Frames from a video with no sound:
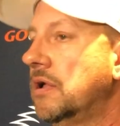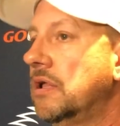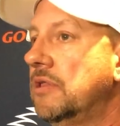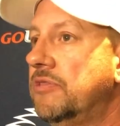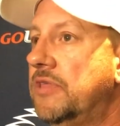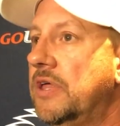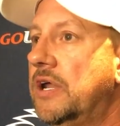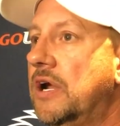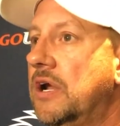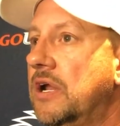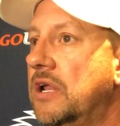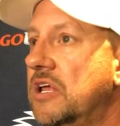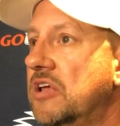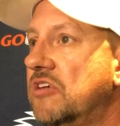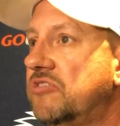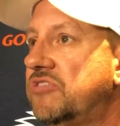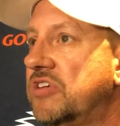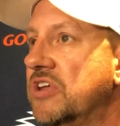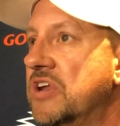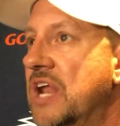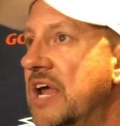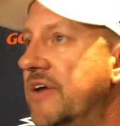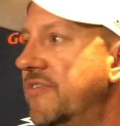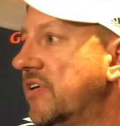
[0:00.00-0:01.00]
than it is
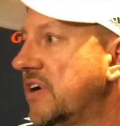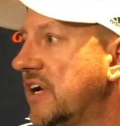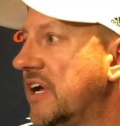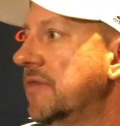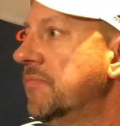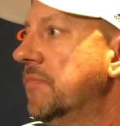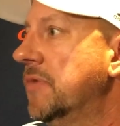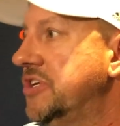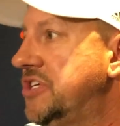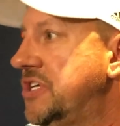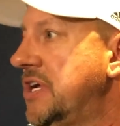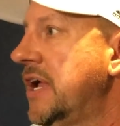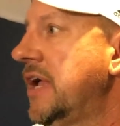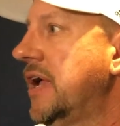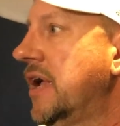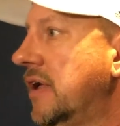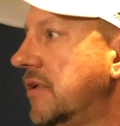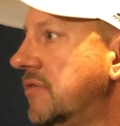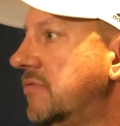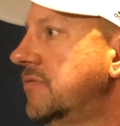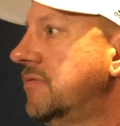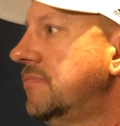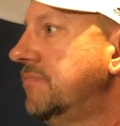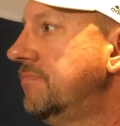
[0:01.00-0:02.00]
to never give them a
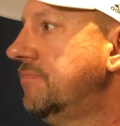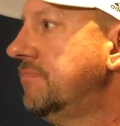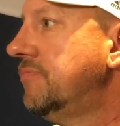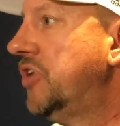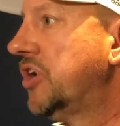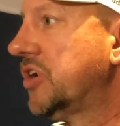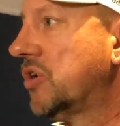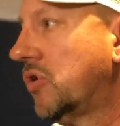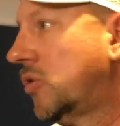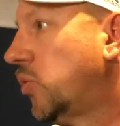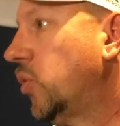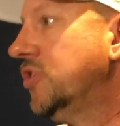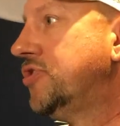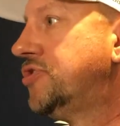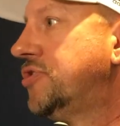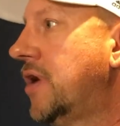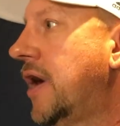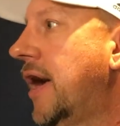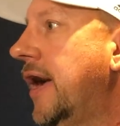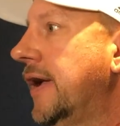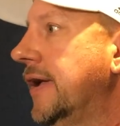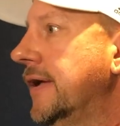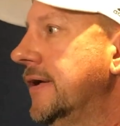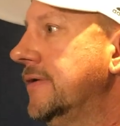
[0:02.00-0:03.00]
chance. They're gonna quit
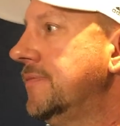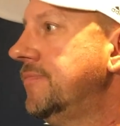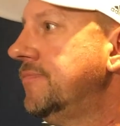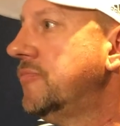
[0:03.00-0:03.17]
trying.